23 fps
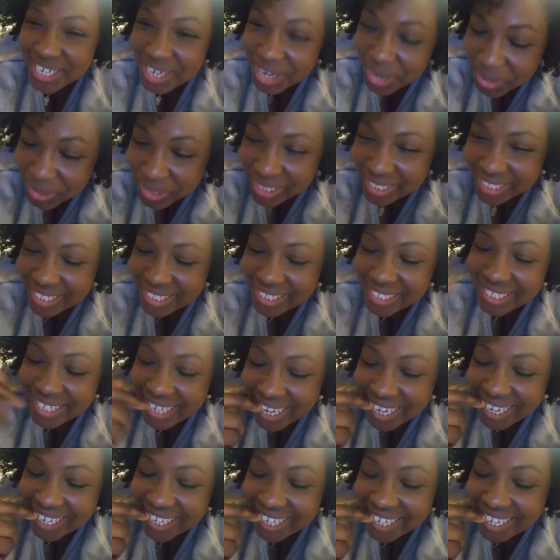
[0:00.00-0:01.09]
notice
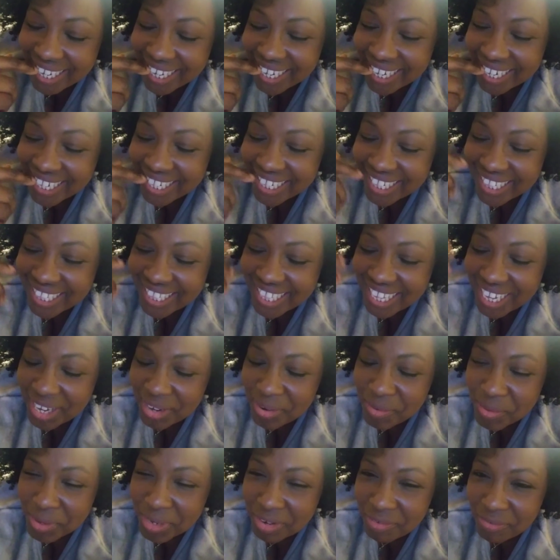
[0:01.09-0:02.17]
today
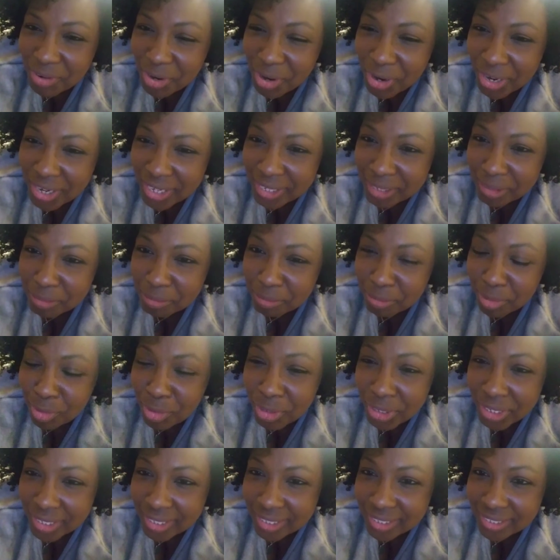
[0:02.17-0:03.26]
that one of our
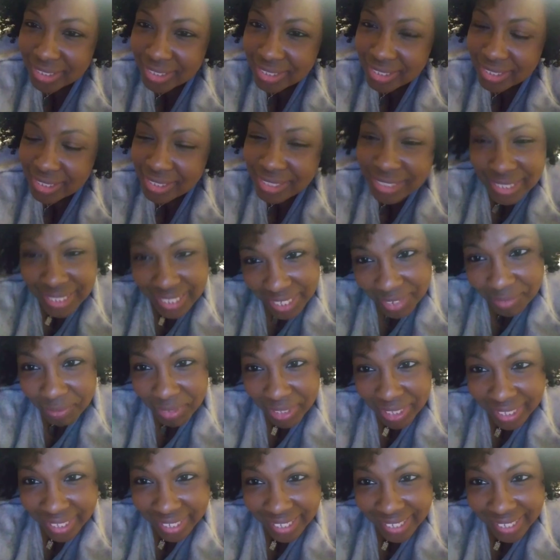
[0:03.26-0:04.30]
employees is leaving.